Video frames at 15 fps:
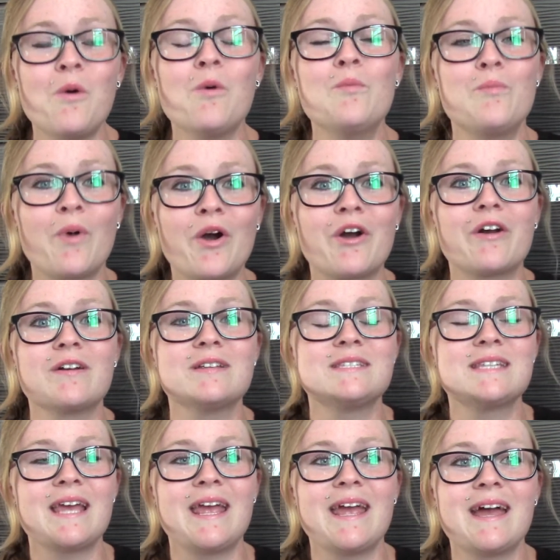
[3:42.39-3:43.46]

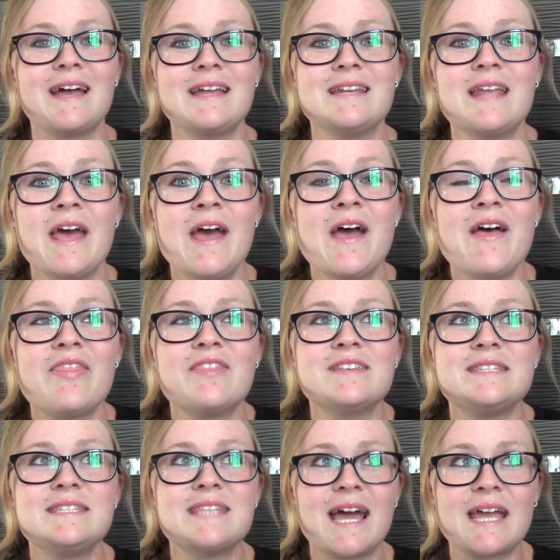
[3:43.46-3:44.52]
burnt. And the
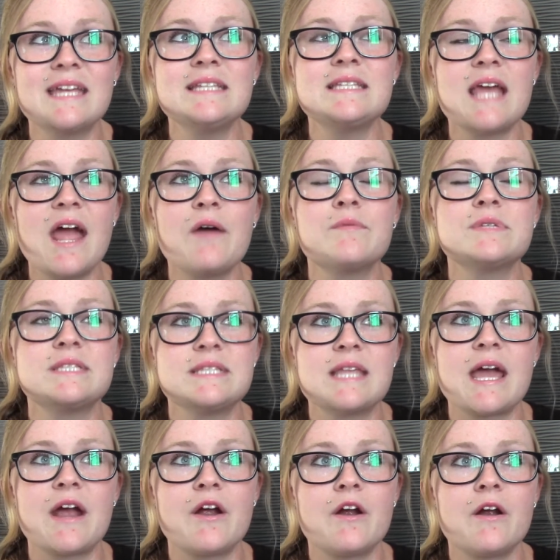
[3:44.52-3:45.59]
second day I was
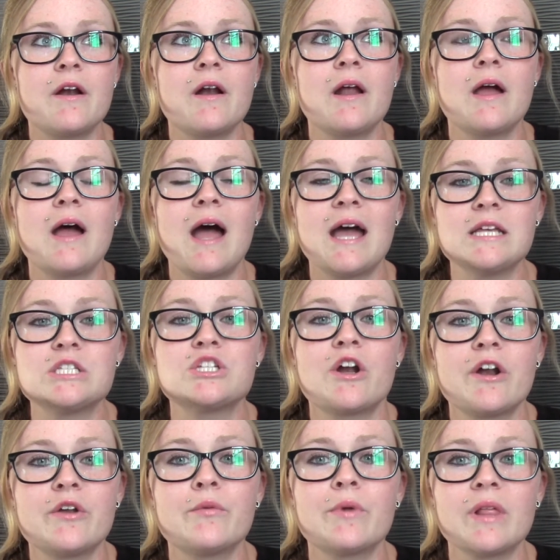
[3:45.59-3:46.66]
there, I
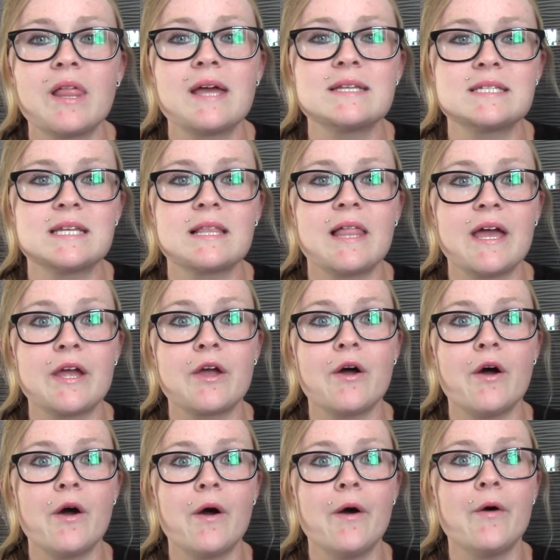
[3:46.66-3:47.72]
started realizing like,
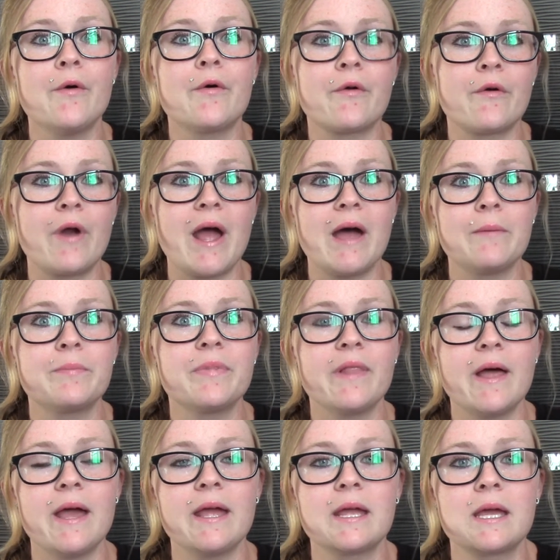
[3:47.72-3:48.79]
oh crap,
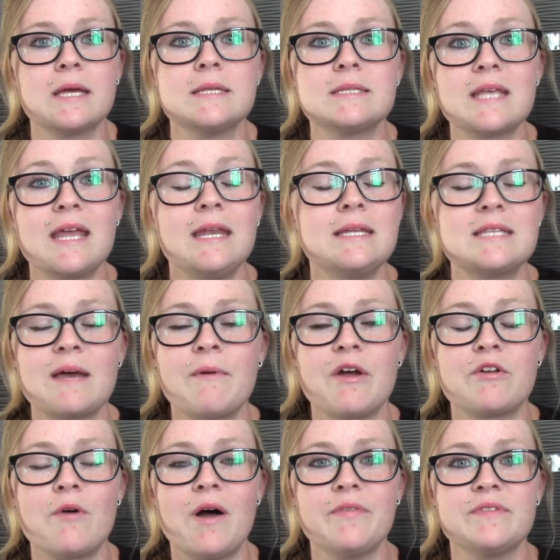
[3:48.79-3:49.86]
like, because anytime
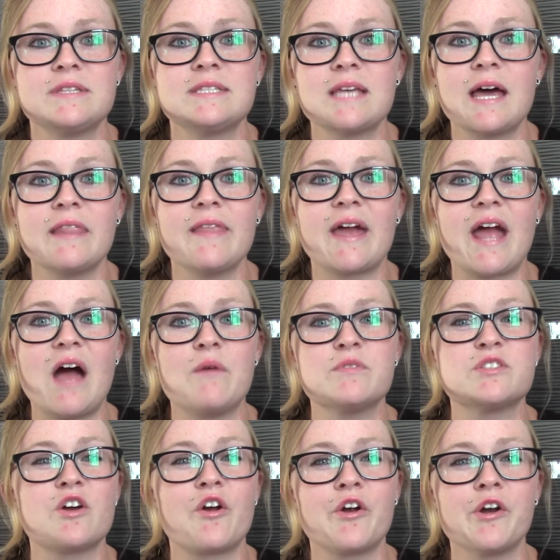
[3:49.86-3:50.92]
I'd go out in the sun, like I
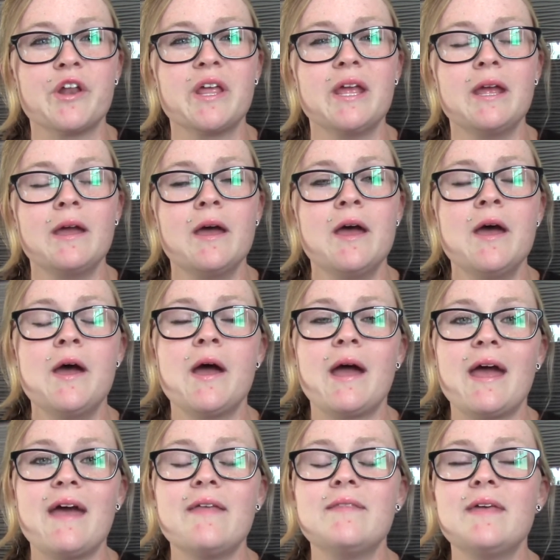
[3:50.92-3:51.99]
was hurting.
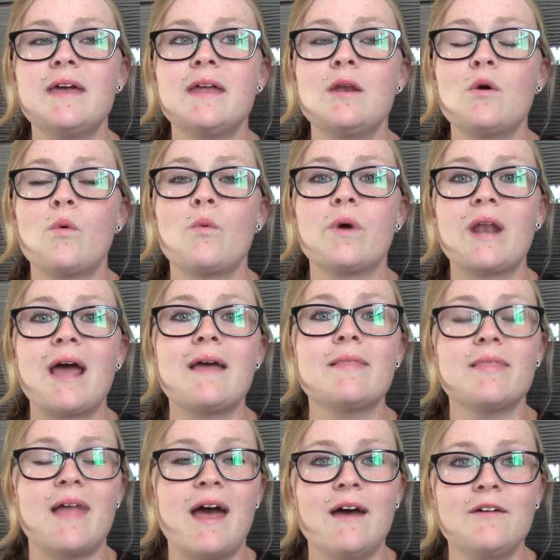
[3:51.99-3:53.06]
And then when I
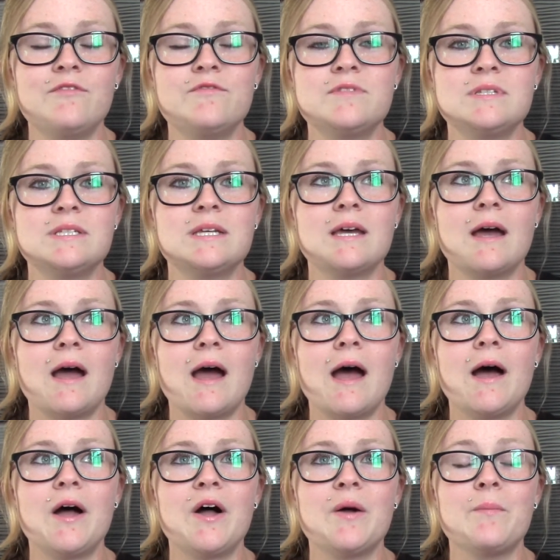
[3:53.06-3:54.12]
left,
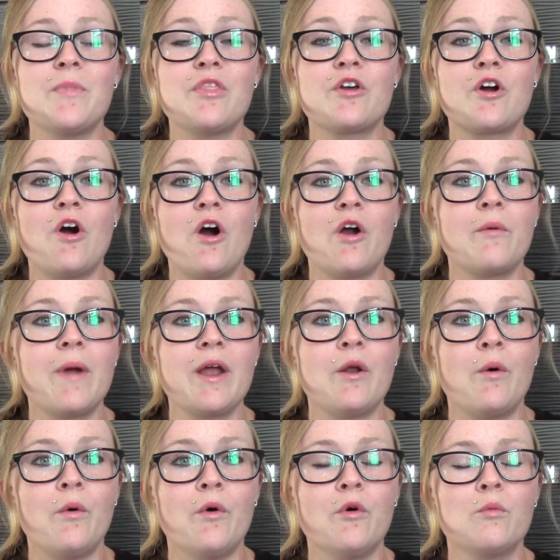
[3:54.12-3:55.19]
the car ride
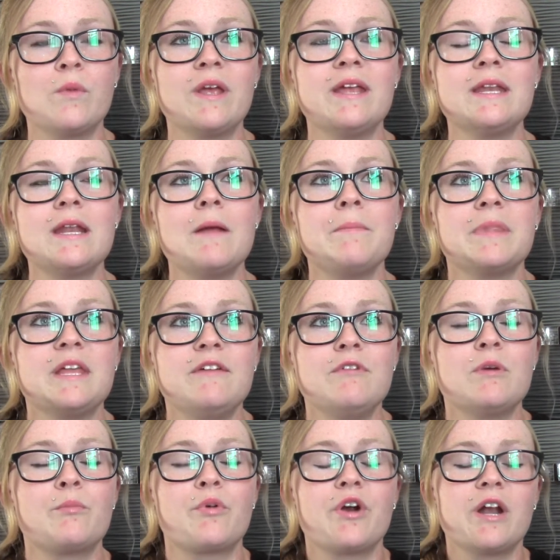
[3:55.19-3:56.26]
home, we ended up
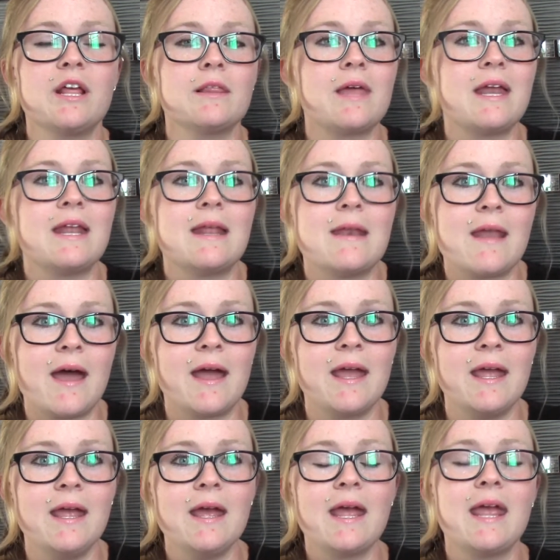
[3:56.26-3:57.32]
leaving pretty late at
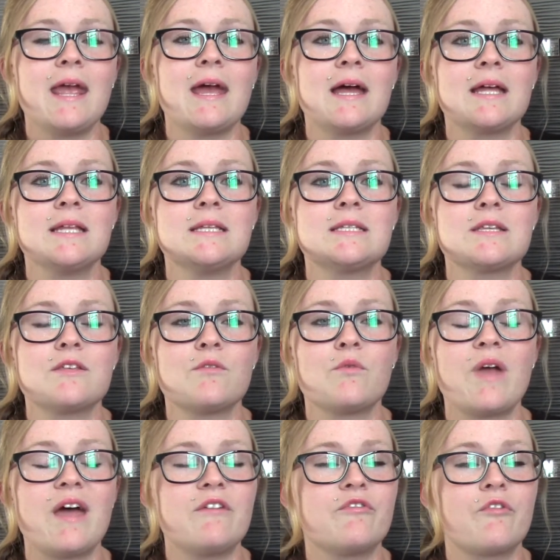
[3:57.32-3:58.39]
night, and
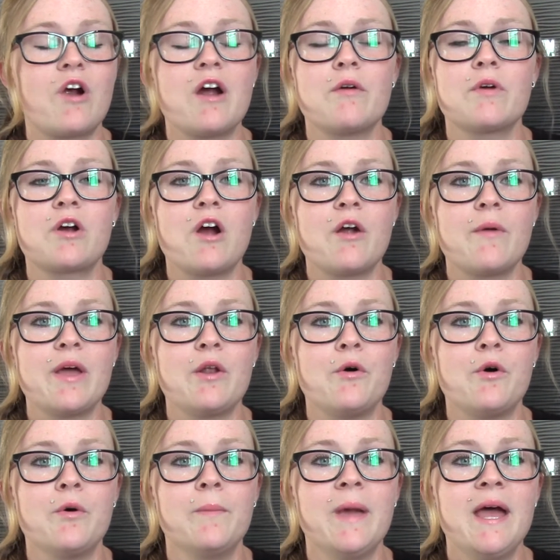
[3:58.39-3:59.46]
we had 4-hour car ride
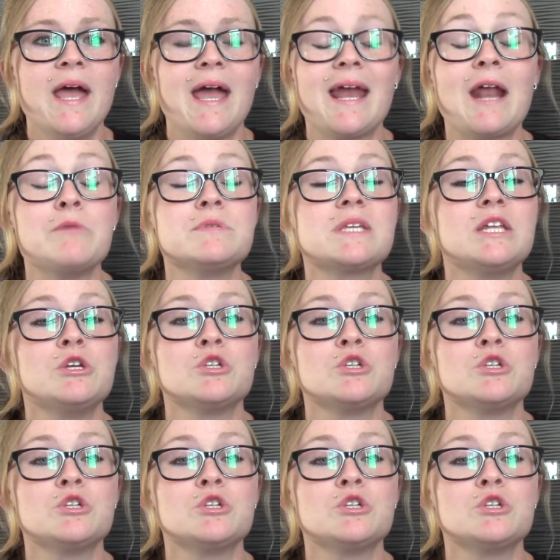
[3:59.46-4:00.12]
home, and I was getting